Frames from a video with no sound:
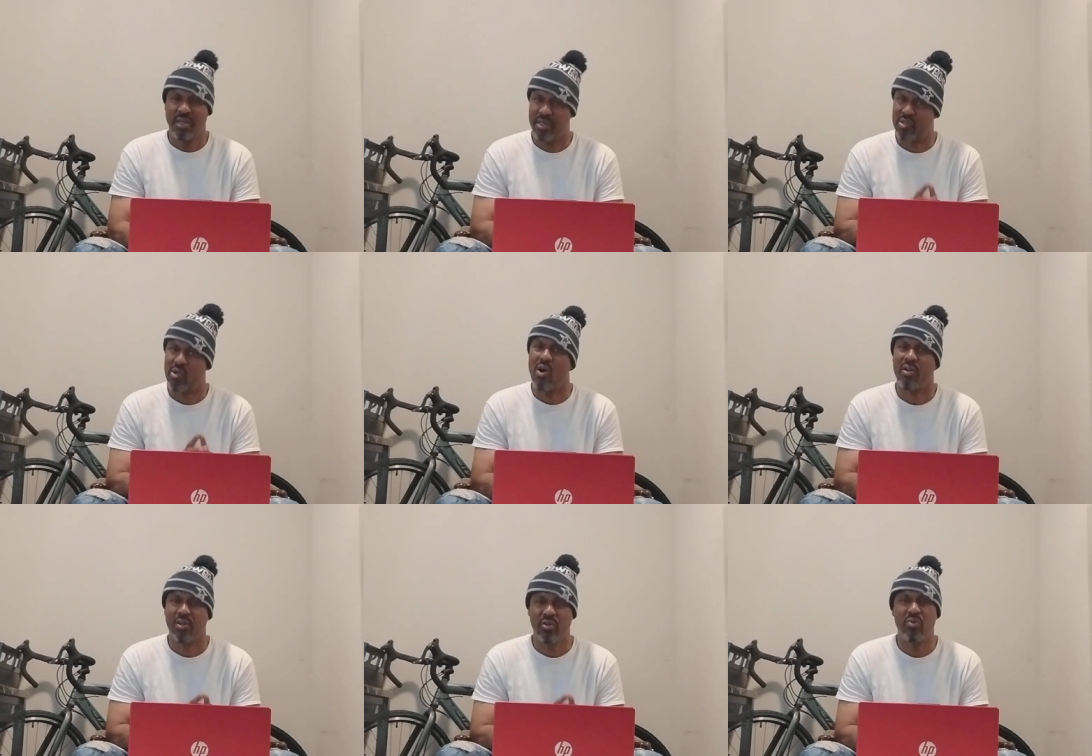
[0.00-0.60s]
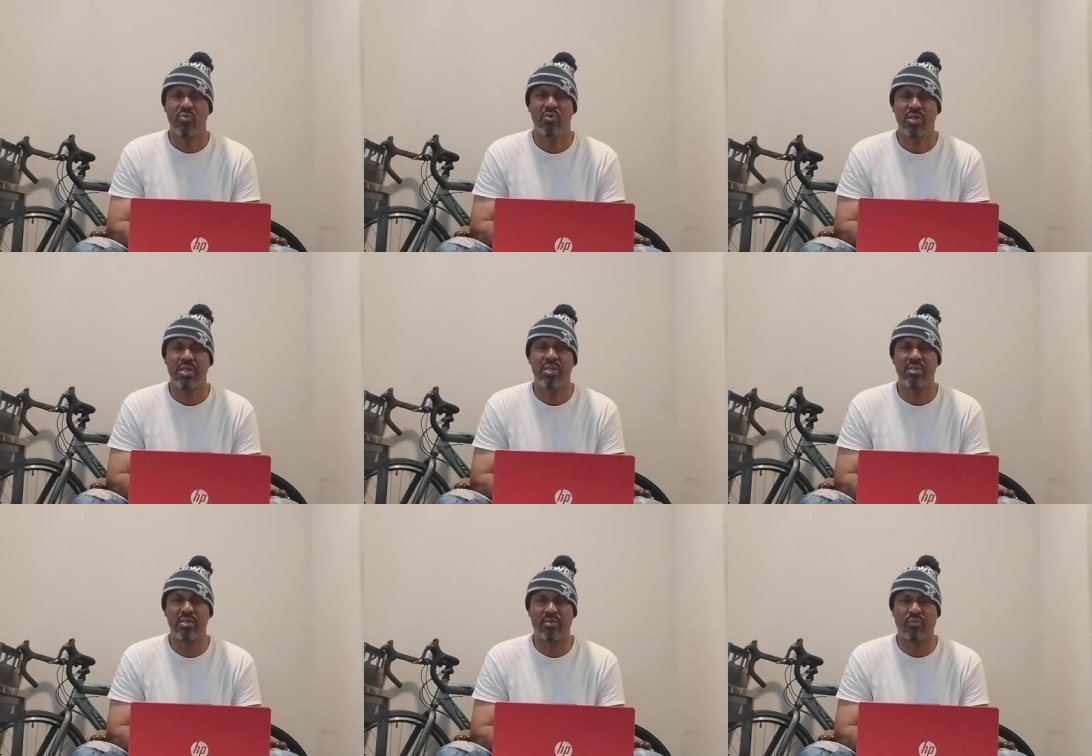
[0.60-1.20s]
It's hard to do
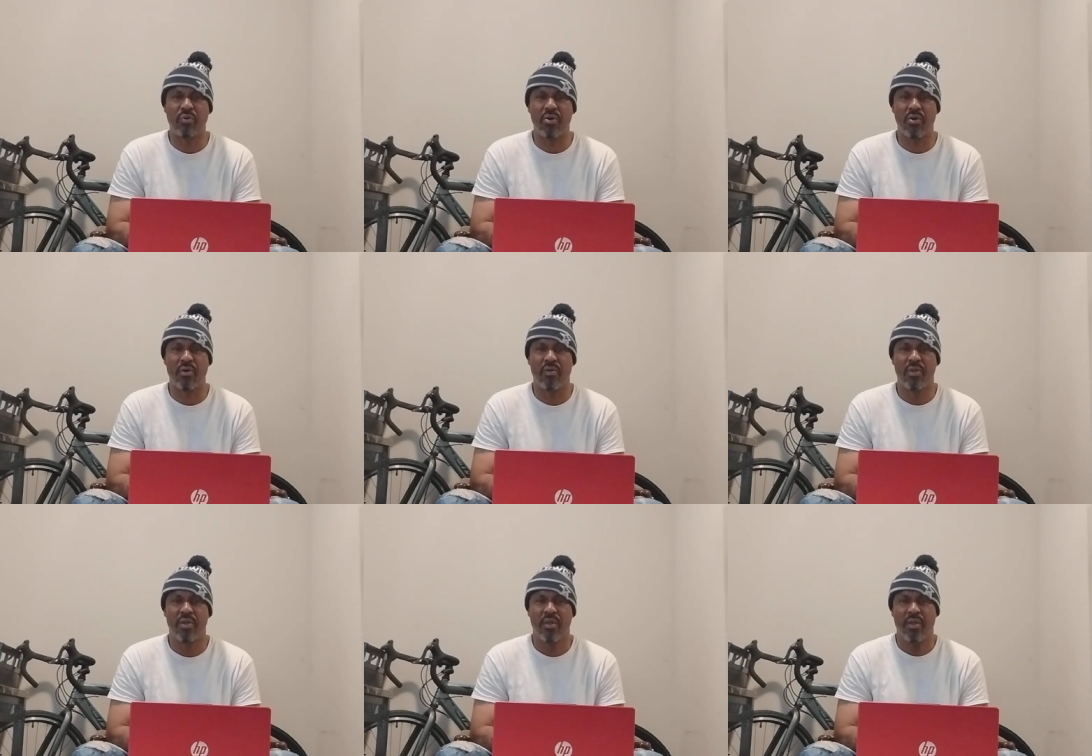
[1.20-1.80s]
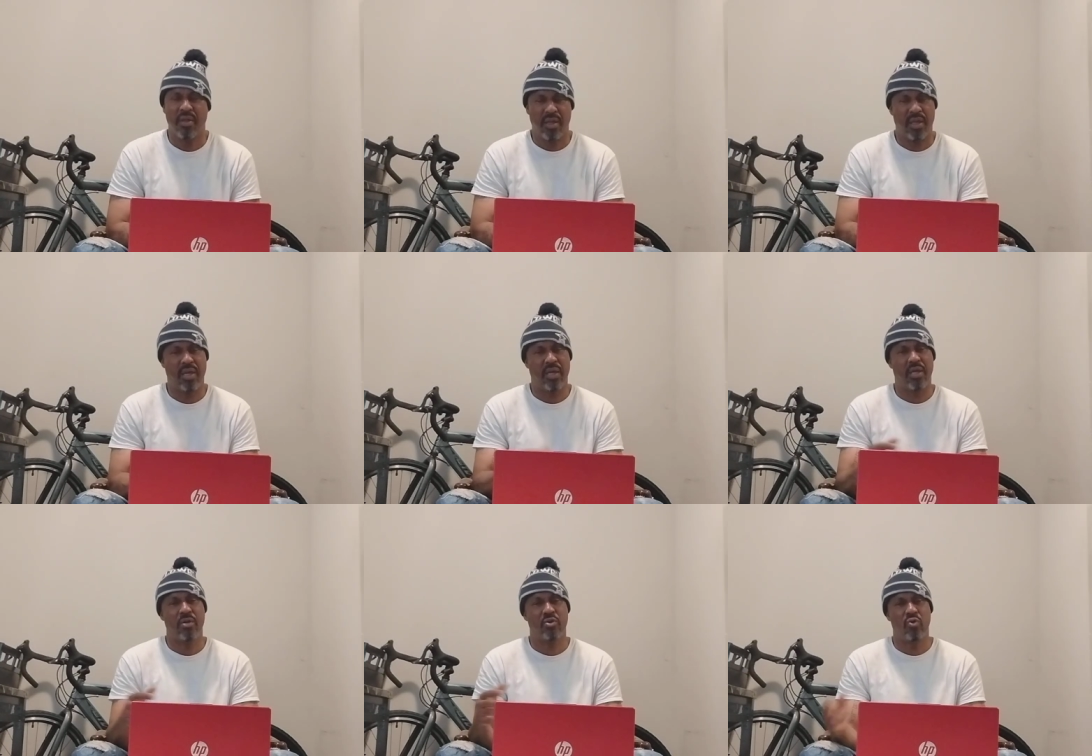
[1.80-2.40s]
good in this world
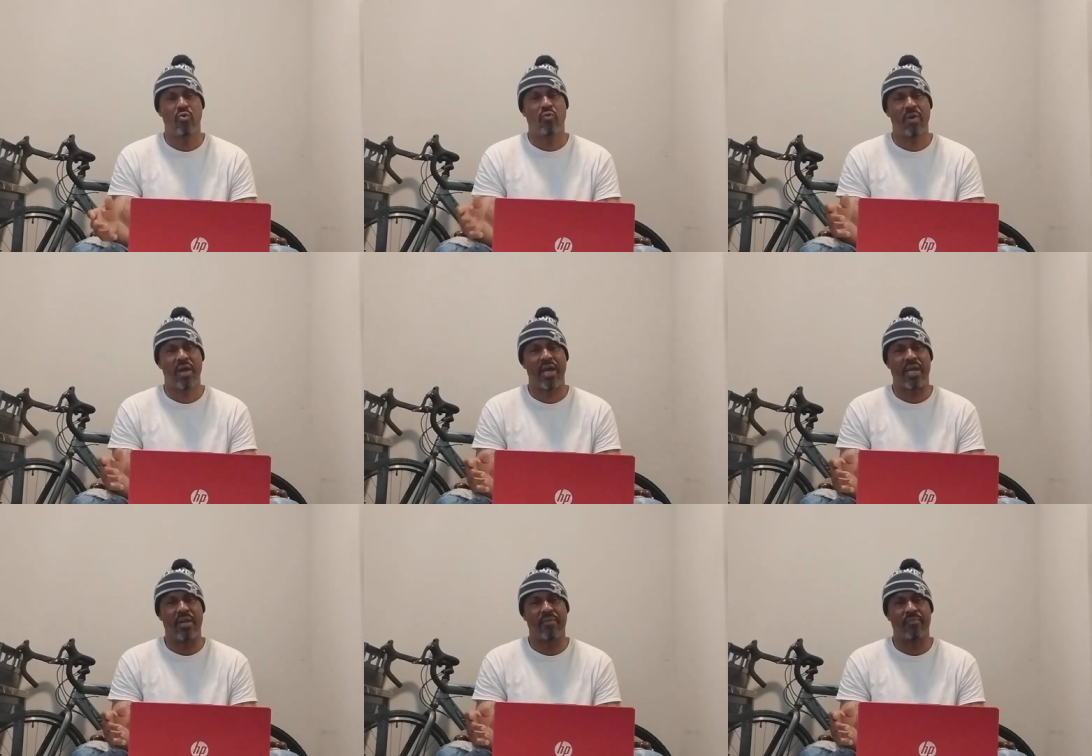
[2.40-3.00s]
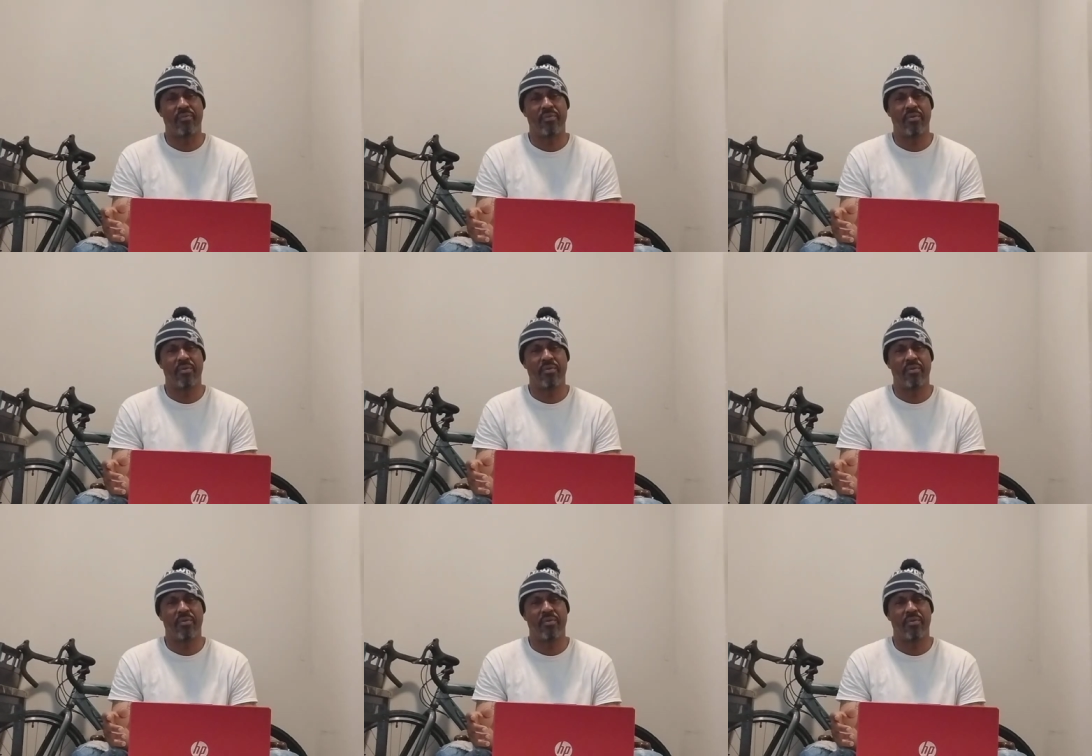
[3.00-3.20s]
and do right.